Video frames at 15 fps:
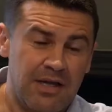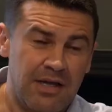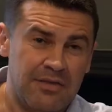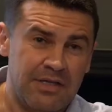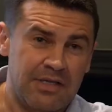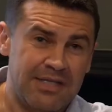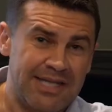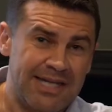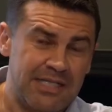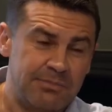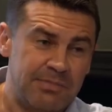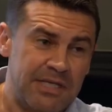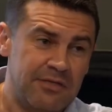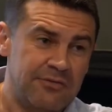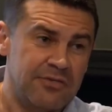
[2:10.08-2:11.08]
I think an added
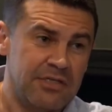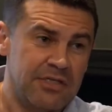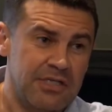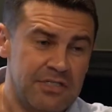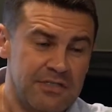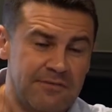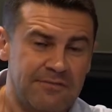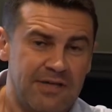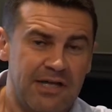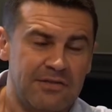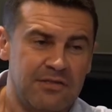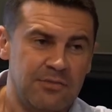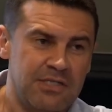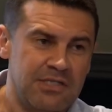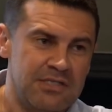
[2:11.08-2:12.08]
benefit is the fact
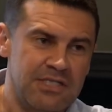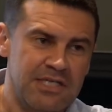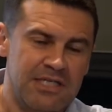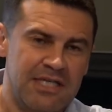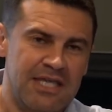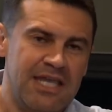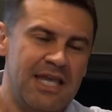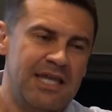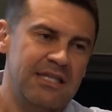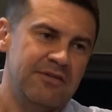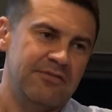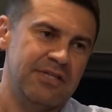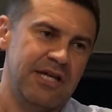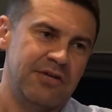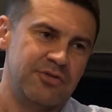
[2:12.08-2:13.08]
that we can take any of
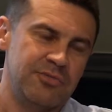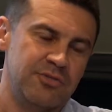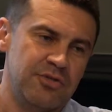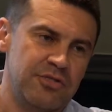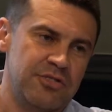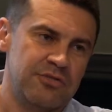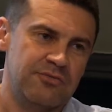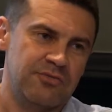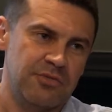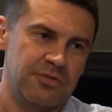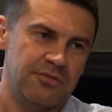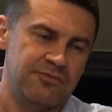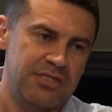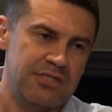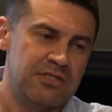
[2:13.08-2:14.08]
the attributes from the
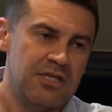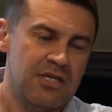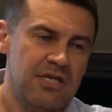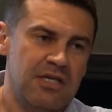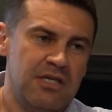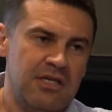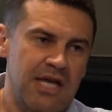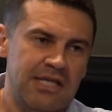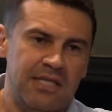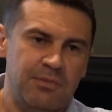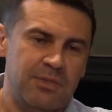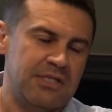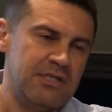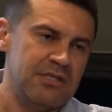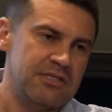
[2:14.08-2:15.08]
feed and then we
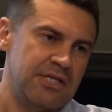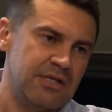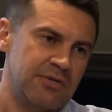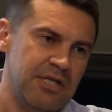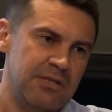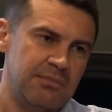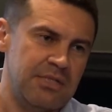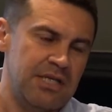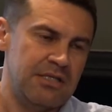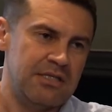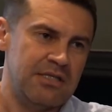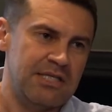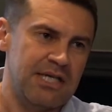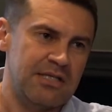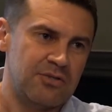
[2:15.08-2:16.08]
can insert them into
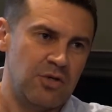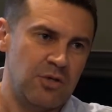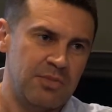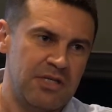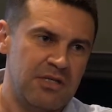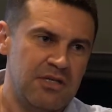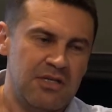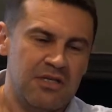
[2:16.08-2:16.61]
the ad copy.